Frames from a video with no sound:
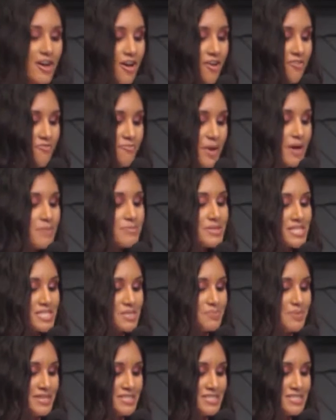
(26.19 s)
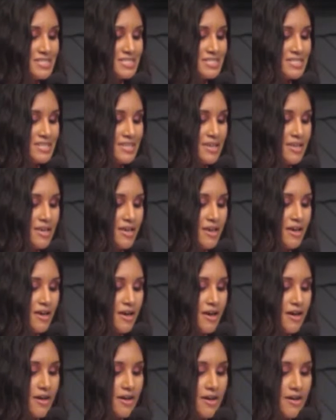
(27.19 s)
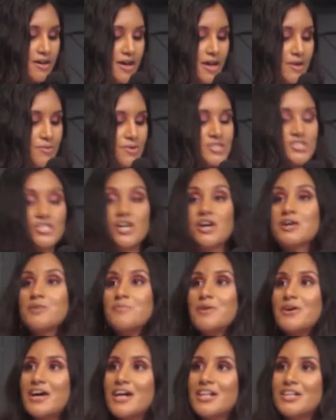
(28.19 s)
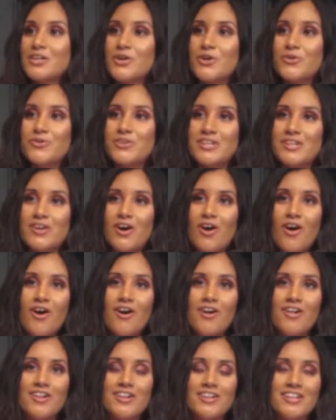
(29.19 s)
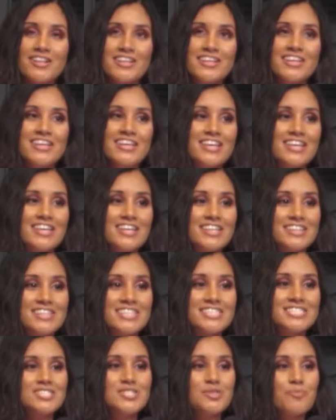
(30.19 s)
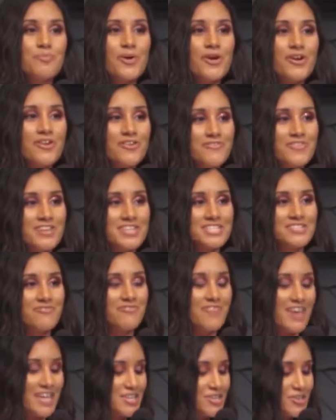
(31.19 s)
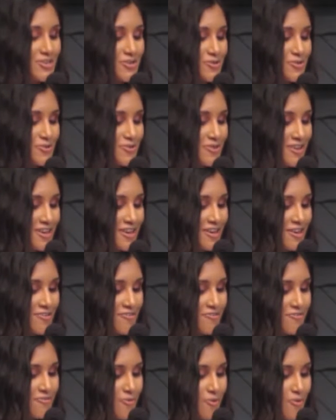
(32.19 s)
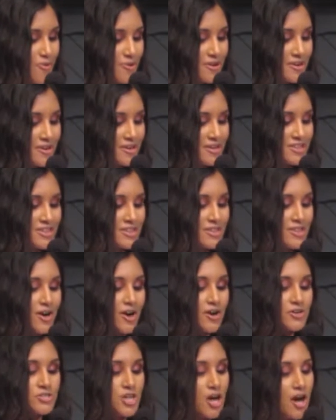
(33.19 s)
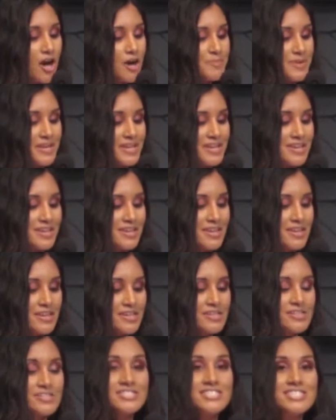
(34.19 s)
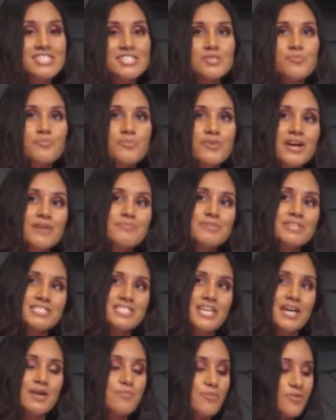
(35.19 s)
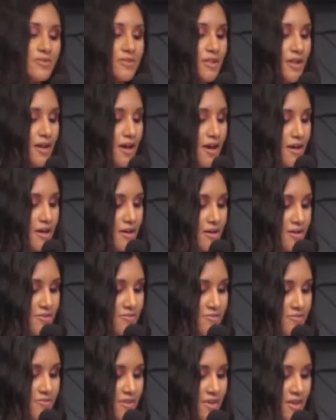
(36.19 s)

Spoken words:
of public space, I want to talk about Hamiltonian Hall. This is the perfect venue for our topic. You see, it's a prime example of